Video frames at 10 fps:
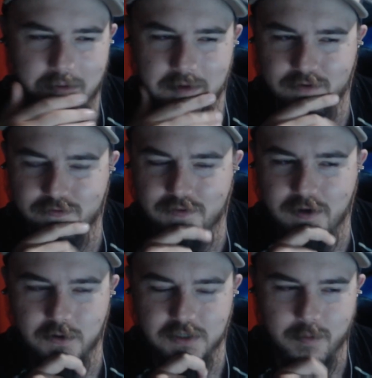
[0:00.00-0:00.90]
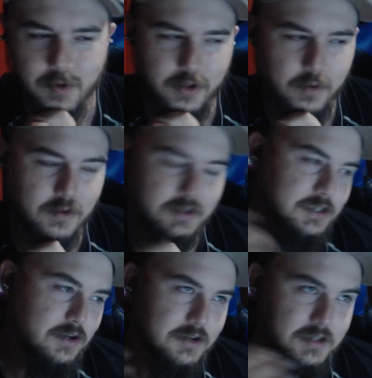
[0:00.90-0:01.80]
I mean, phenotypically, well, it's
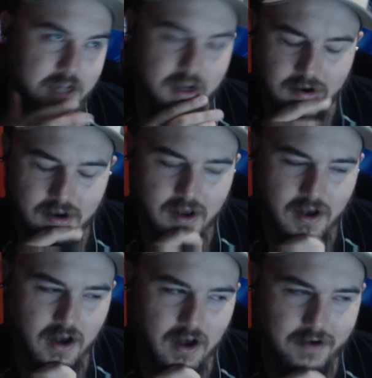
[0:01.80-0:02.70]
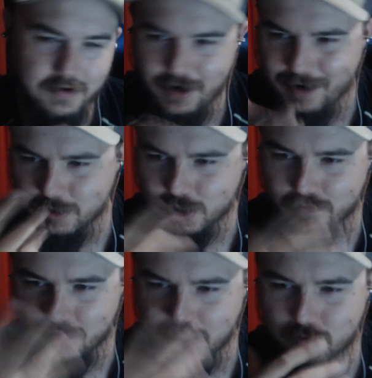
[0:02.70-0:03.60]
hard to say, uh, you know, how much their
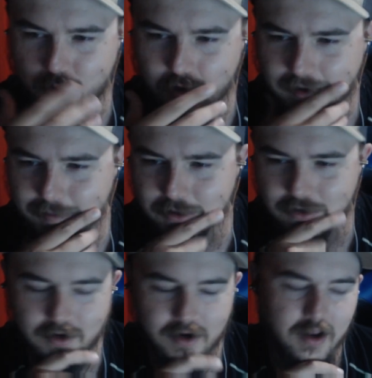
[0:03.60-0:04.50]
face would look like, but their